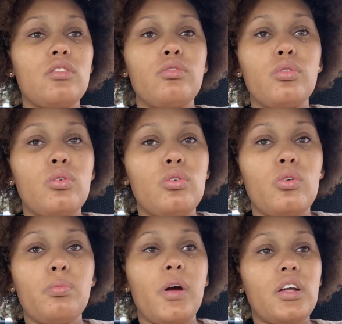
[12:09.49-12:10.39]
voodoo,
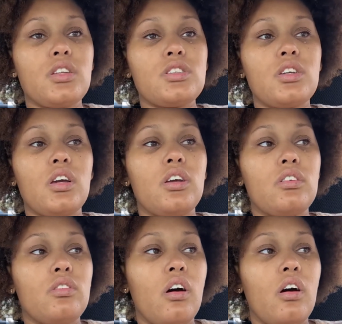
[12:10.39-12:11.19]
practicing